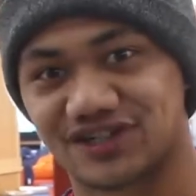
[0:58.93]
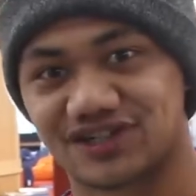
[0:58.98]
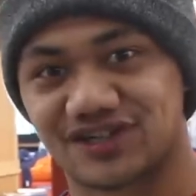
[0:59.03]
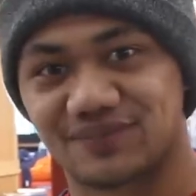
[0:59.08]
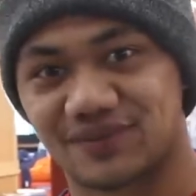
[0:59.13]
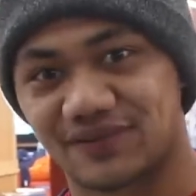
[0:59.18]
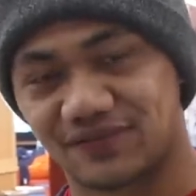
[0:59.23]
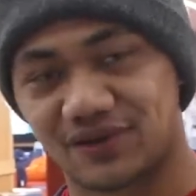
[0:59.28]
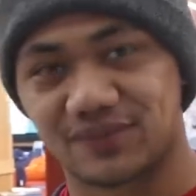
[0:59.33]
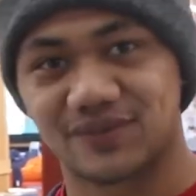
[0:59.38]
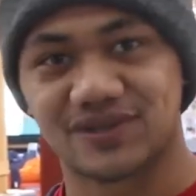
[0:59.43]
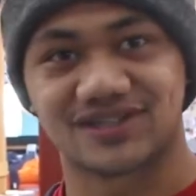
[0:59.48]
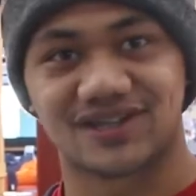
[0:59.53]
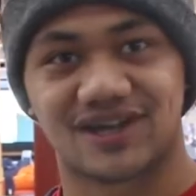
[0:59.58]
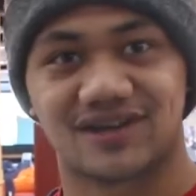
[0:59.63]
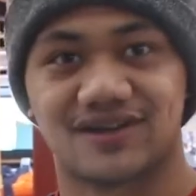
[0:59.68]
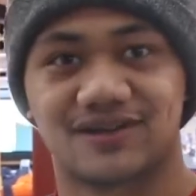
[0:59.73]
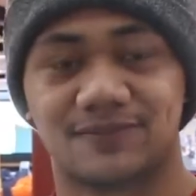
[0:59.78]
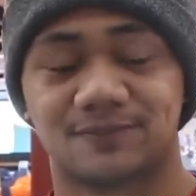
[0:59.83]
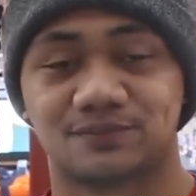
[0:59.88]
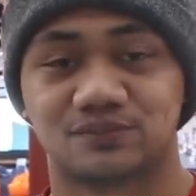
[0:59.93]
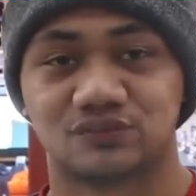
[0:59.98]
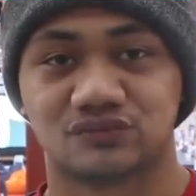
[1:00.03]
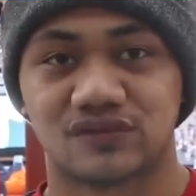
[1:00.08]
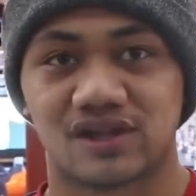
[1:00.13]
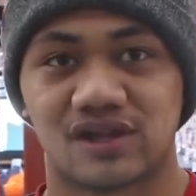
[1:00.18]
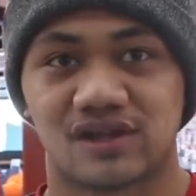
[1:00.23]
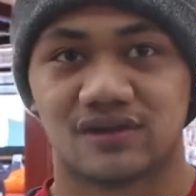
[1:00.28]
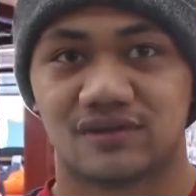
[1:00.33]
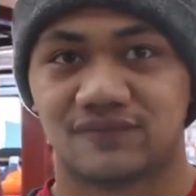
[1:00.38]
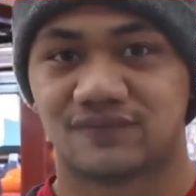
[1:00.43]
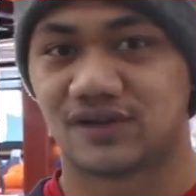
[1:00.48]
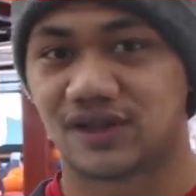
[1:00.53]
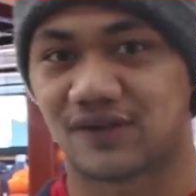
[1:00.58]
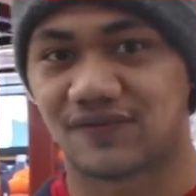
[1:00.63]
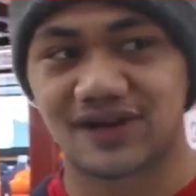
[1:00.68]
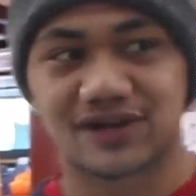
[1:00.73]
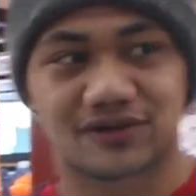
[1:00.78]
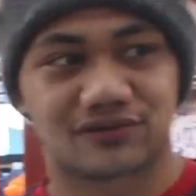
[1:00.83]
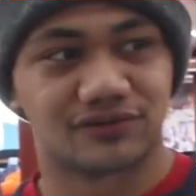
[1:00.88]
it before we start. For the
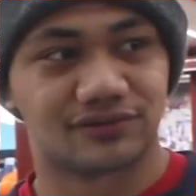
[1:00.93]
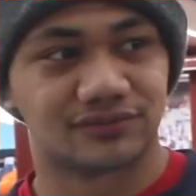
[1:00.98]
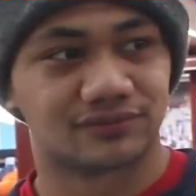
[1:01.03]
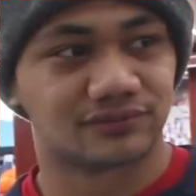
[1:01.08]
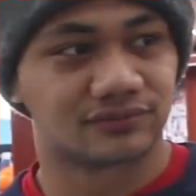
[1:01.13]
folly crew.